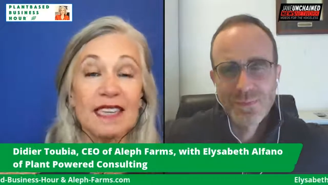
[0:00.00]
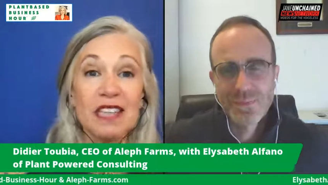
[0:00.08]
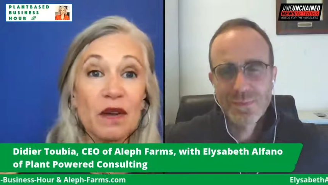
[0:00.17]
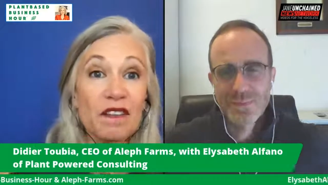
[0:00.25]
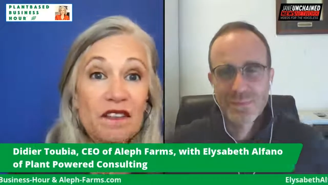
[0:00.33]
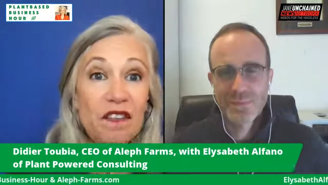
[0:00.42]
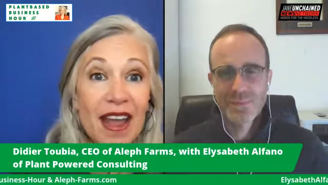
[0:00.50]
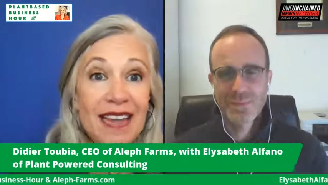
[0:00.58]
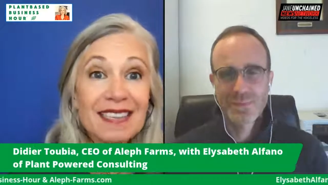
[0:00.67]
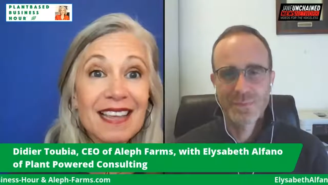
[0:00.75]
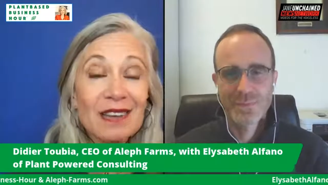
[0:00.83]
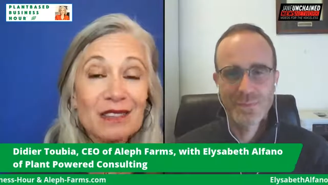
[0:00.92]
Speaker 1: Is there a
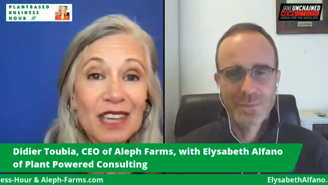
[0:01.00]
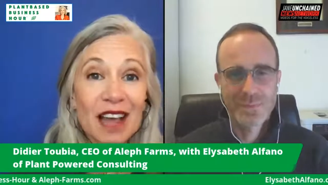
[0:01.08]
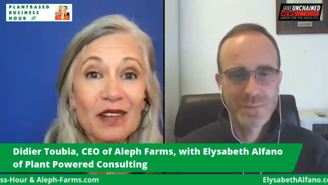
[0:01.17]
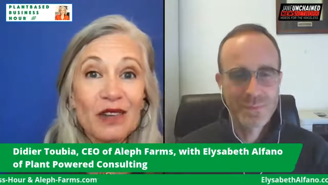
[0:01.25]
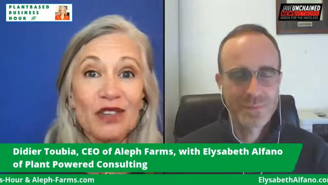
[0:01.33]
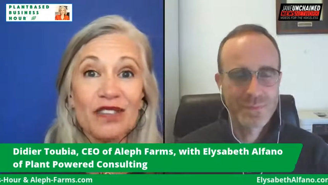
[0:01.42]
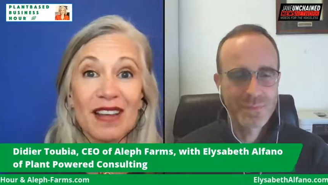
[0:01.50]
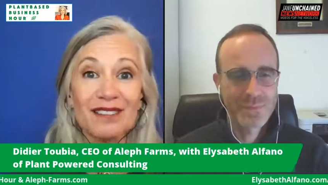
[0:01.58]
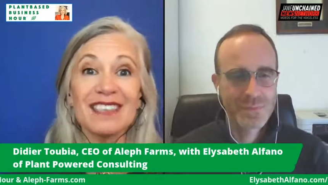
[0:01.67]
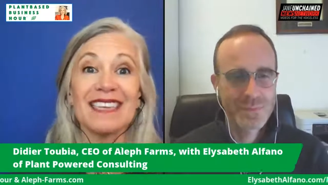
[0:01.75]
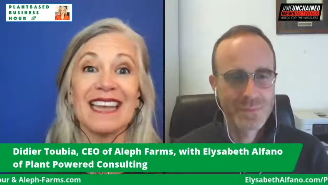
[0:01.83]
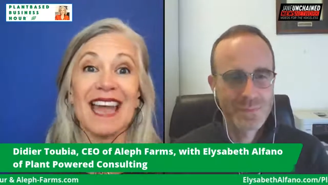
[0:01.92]
phrase that you tell
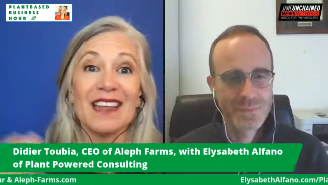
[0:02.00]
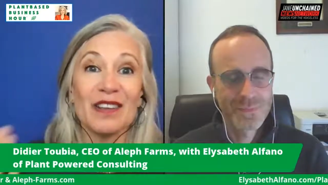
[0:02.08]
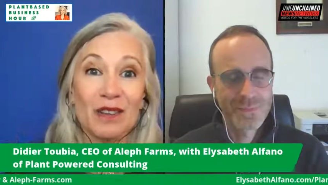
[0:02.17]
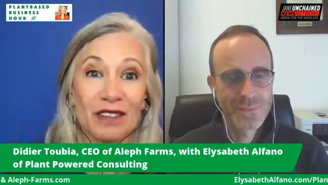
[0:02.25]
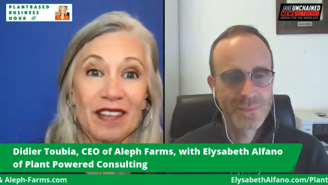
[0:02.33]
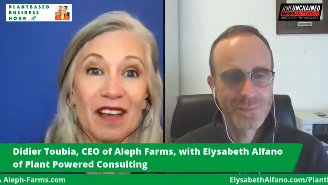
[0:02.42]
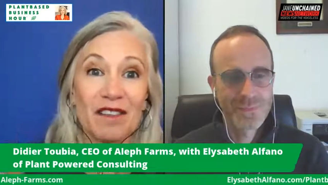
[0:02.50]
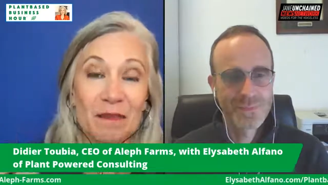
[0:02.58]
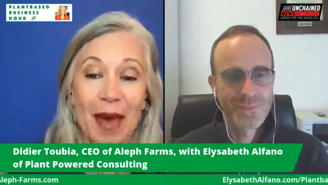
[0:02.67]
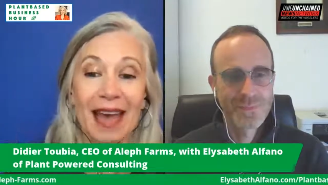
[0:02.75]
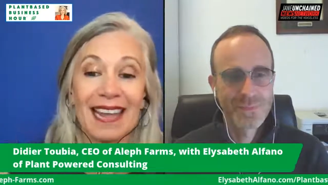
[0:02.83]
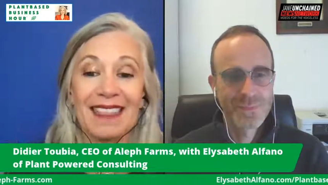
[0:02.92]
yourself to get
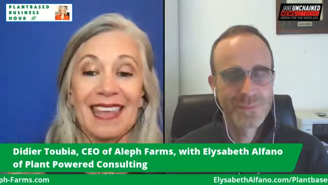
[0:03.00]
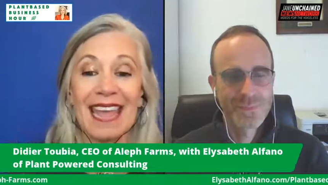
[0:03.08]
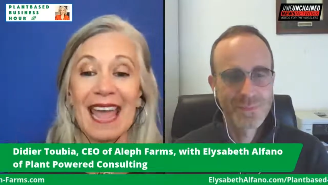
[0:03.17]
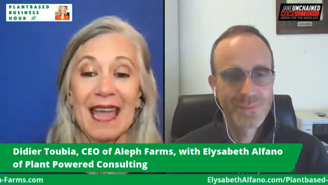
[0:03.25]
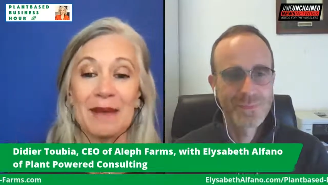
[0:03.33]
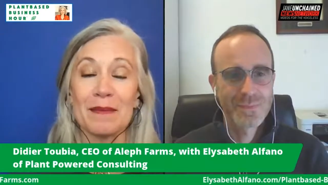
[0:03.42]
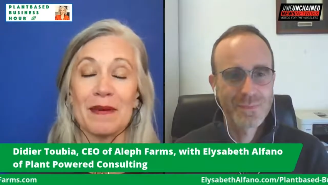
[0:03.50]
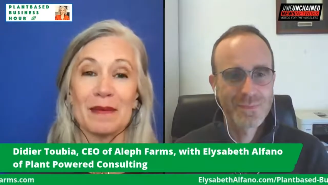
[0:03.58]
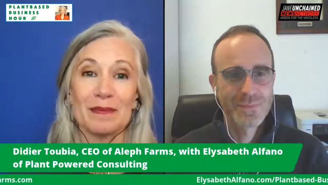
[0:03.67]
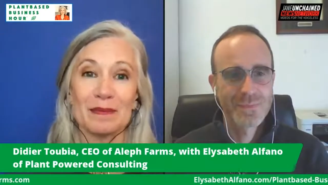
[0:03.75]
yourself back in the game?